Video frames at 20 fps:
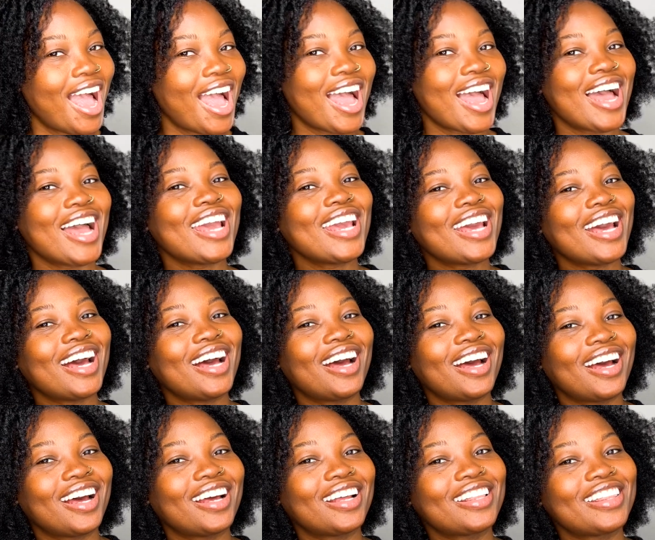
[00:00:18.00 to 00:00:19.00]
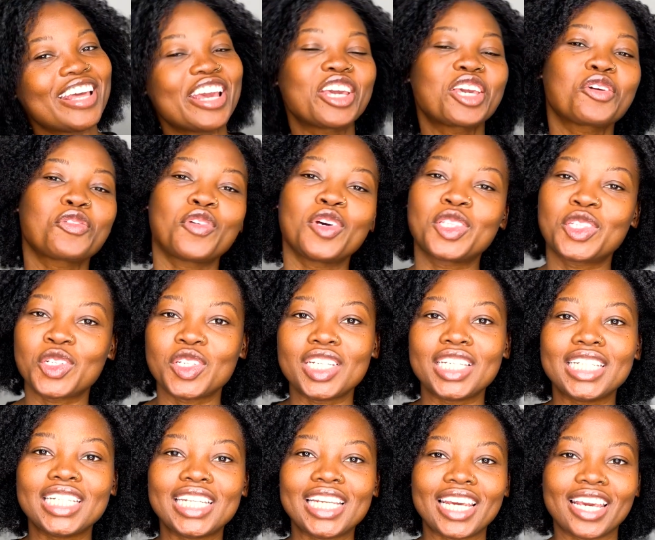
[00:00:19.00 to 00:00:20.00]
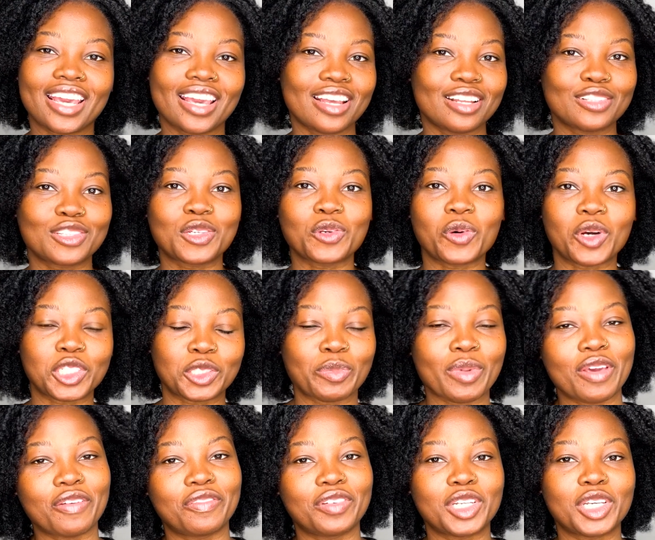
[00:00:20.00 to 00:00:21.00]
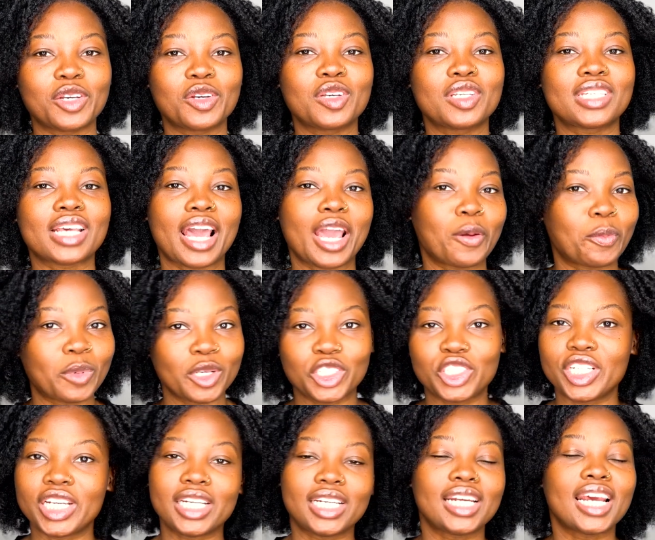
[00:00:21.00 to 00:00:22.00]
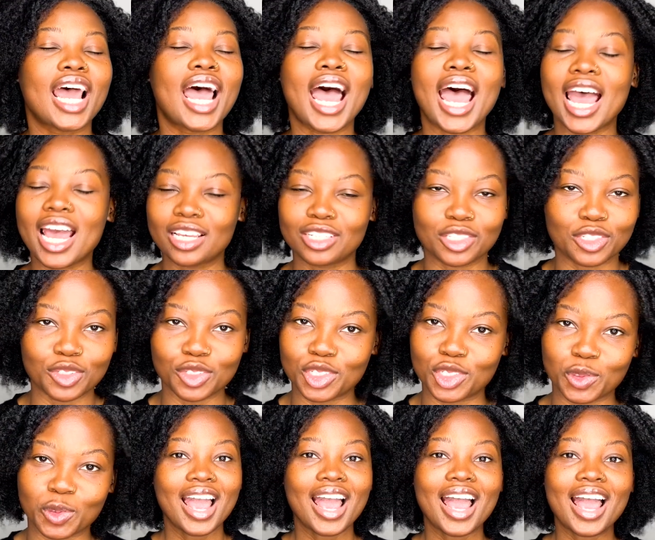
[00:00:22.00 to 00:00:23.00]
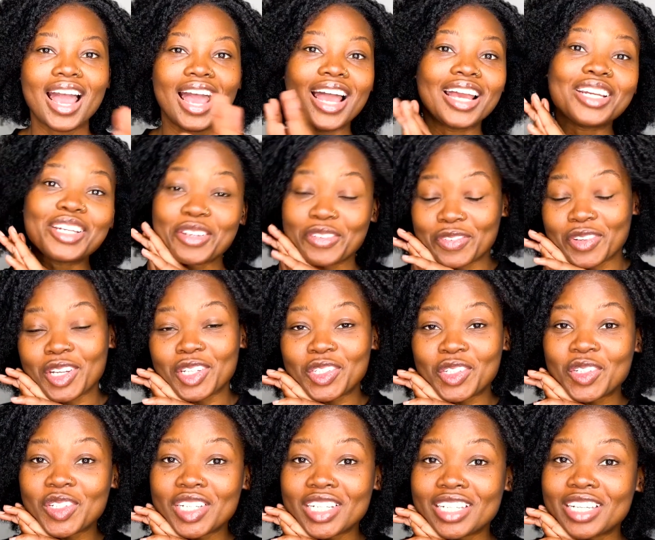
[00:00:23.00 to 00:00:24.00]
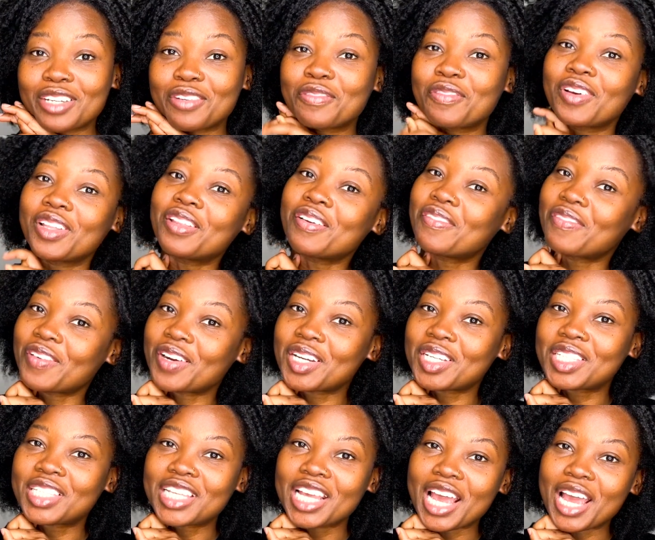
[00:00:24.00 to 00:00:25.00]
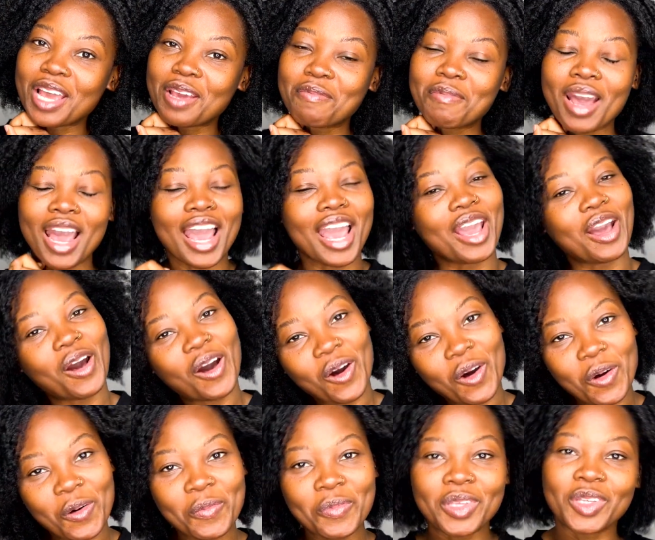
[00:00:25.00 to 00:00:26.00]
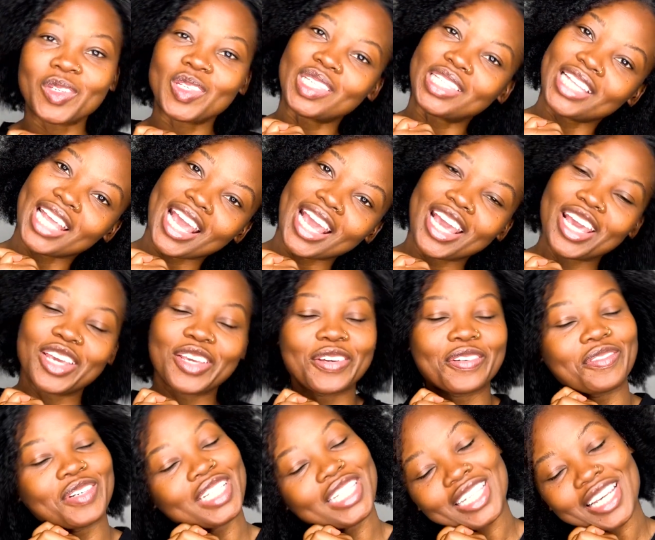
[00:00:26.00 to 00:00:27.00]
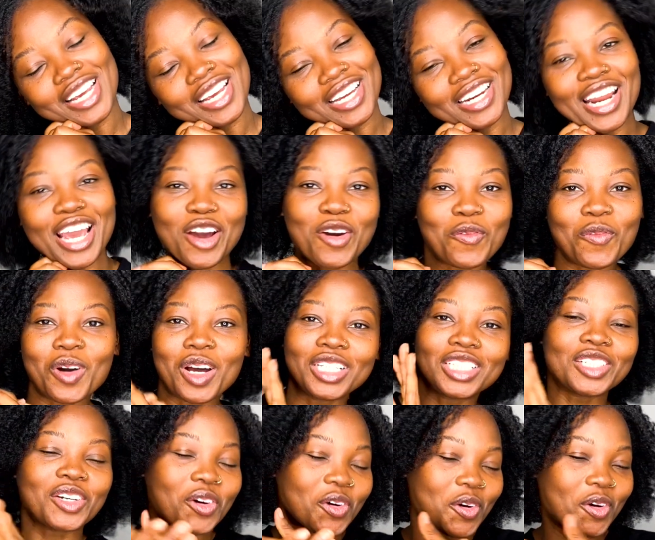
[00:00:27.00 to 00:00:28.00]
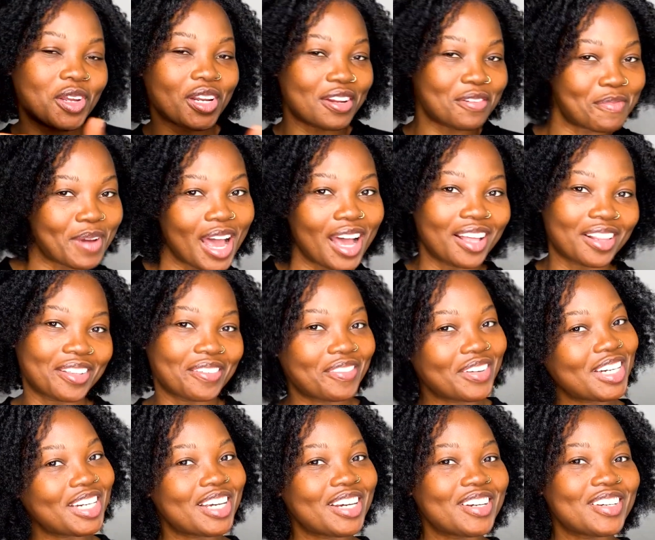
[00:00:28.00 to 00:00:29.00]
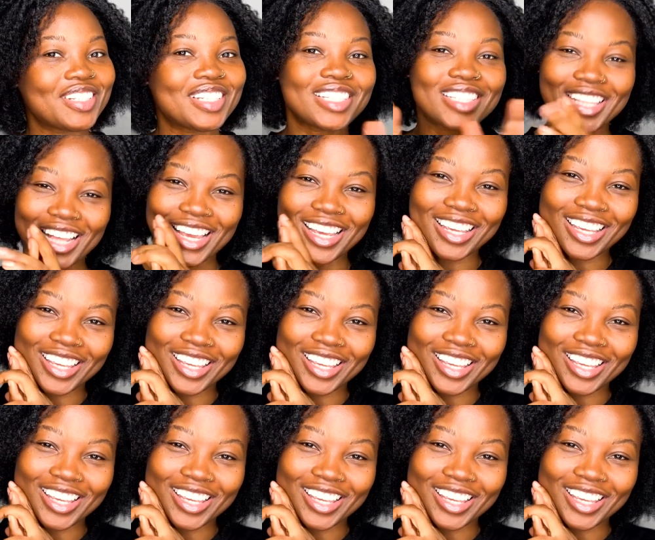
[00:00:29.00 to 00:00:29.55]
Hiya! Thank you for tuning in again to watch my videos. I appreciate it as usual. And if you're tuning in for the first time, I hope you stay, you return, and watch all of my other videos. Thank